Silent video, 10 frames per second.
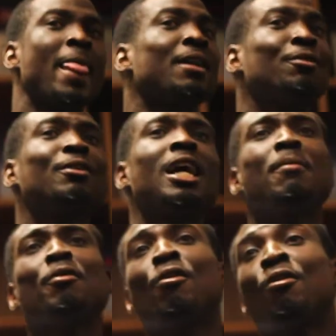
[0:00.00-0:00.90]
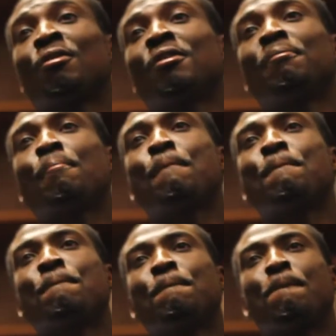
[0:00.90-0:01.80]
Don't get me wrong.
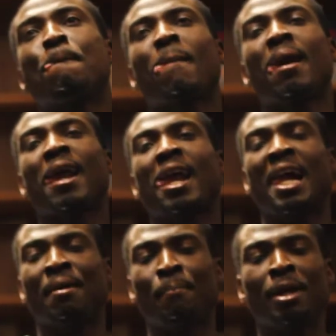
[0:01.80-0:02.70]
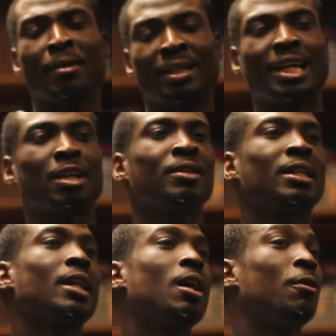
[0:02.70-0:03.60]
Me and my dad, we did
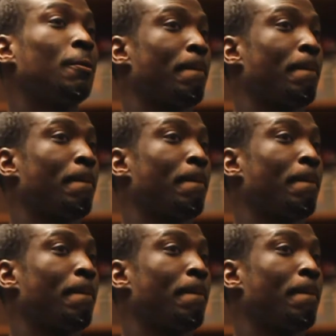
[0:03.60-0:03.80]
get on.